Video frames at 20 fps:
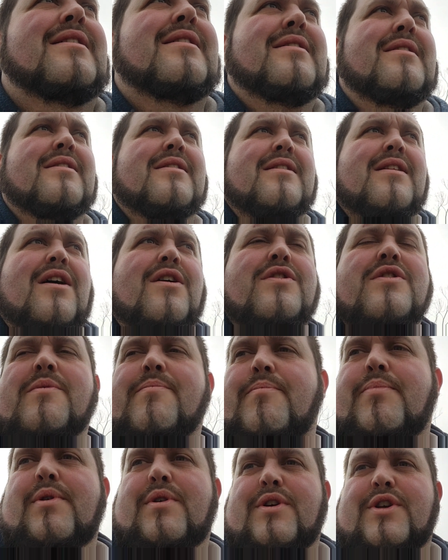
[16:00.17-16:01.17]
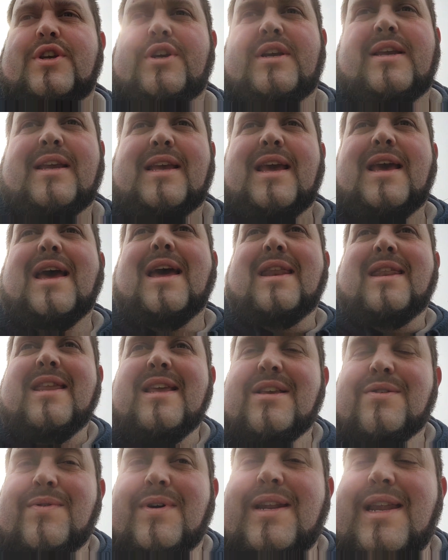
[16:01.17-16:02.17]
There's loads of books you can get, and
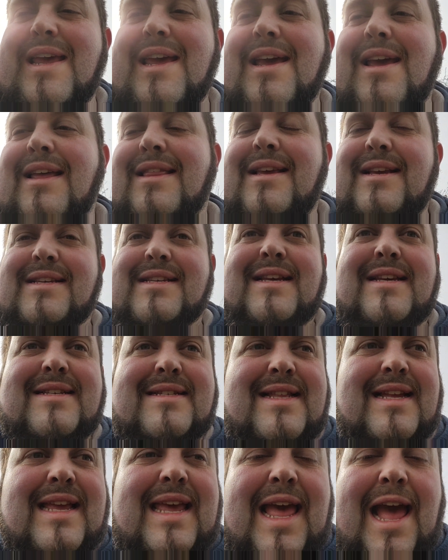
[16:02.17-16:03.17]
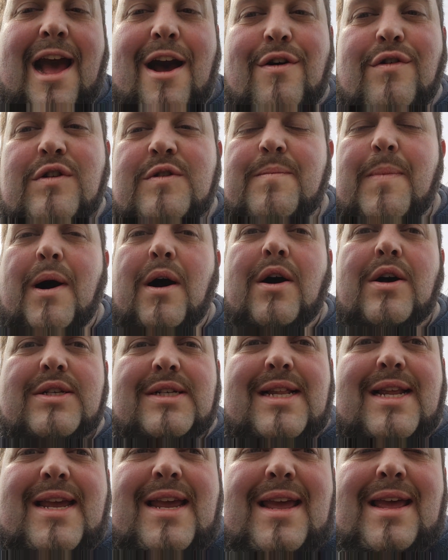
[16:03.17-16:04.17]
this one here, this is the cow's
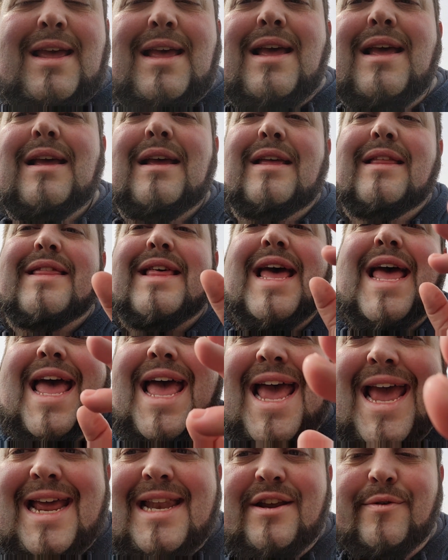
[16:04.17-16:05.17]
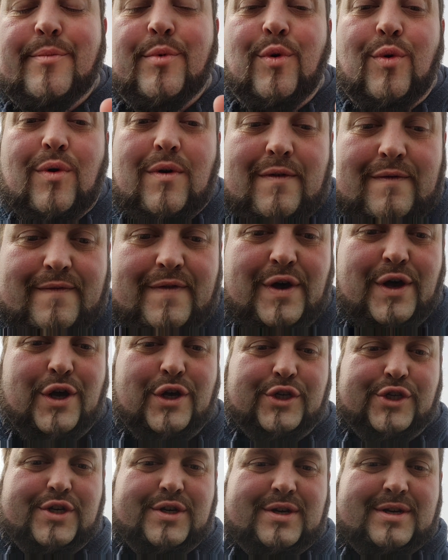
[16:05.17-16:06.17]
parsley, the edible
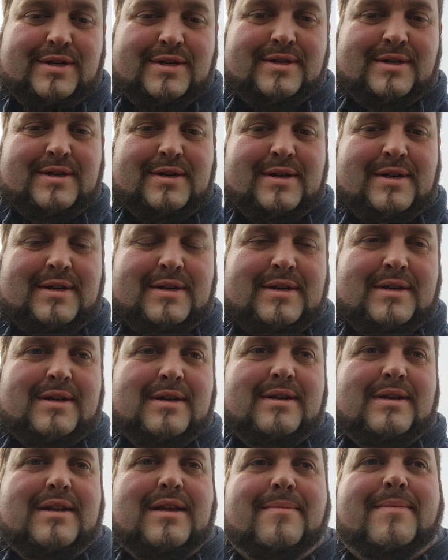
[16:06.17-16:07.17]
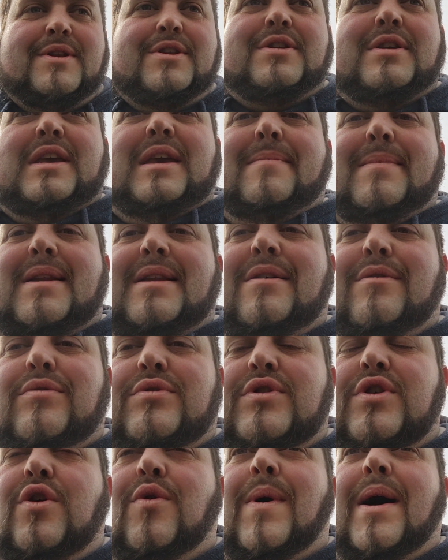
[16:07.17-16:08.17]
version. Let me just get my little
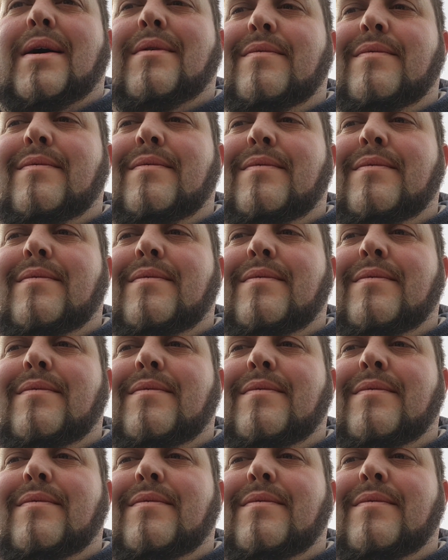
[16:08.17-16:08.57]
tool out.